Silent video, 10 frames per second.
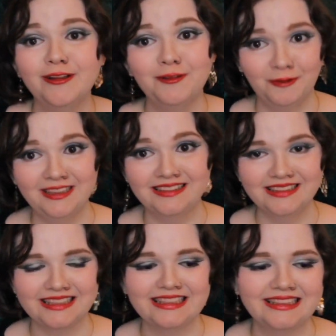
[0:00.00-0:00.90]
more than
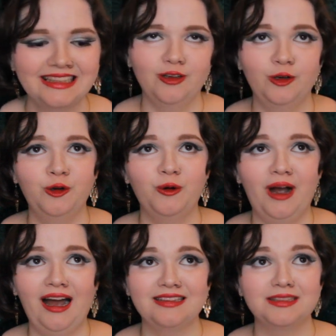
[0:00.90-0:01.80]
once, who
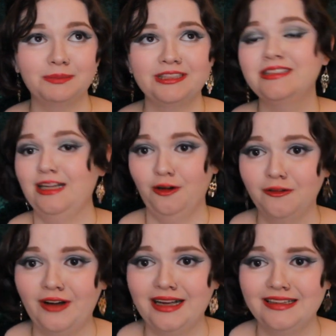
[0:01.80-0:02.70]
has been
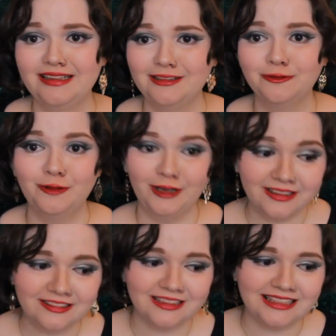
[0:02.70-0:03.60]
terrified and
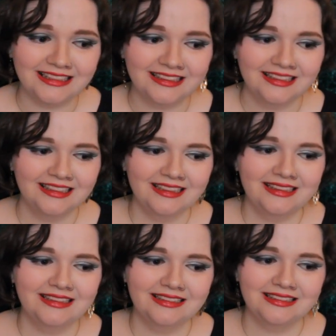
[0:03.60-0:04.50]
frankly,
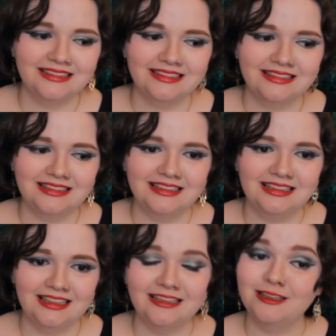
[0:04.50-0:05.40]

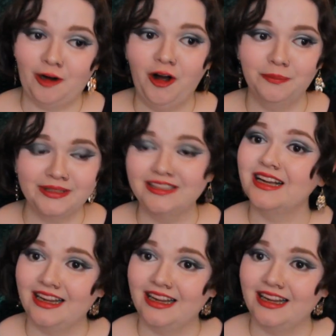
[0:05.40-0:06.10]
in incompetent